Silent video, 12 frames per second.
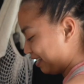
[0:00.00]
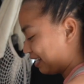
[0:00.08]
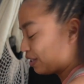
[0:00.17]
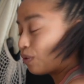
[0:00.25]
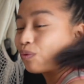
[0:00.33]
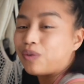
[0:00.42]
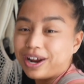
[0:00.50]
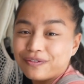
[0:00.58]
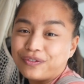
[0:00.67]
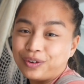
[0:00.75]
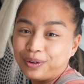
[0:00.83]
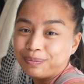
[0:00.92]
its
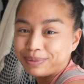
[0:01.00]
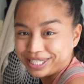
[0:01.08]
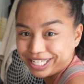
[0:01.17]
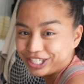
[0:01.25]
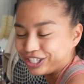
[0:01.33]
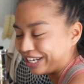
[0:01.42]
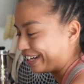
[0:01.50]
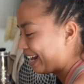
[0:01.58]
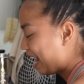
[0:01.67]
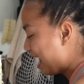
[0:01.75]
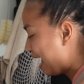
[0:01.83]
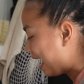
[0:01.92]
rightful position,
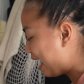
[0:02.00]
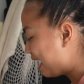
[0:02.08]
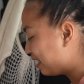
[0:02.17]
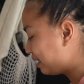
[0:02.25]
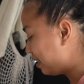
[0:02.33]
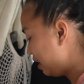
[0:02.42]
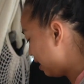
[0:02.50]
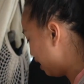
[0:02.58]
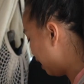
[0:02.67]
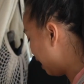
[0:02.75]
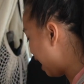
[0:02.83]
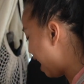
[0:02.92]
and
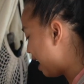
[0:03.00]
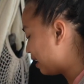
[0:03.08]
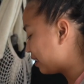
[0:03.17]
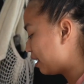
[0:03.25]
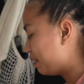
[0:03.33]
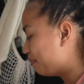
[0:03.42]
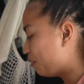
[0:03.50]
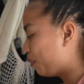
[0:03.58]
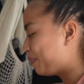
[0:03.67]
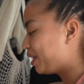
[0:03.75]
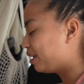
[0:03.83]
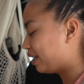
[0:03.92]
it has
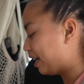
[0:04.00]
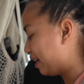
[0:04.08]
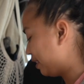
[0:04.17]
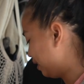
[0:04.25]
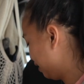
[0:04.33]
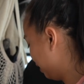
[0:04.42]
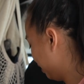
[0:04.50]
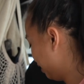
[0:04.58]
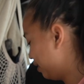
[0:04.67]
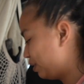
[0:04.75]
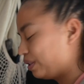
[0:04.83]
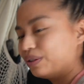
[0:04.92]
mobility
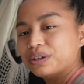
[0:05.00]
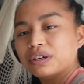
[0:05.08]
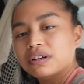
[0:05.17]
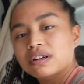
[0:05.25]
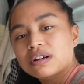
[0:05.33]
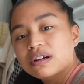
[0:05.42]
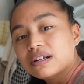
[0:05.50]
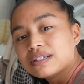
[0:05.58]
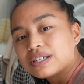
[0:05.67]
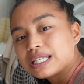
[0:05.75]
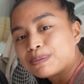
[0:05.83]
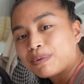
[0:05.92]

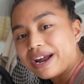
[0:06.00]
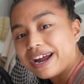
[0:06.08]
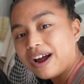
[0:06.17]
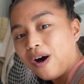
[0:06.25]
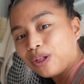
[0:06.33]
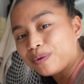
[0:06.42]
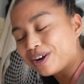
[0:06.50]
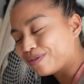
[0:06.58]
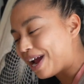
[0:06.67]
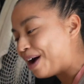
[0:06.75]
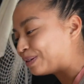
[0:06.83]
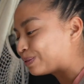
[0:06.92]
to spray all the way
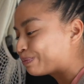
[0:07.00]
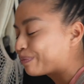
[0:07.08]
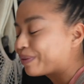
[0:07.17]
around.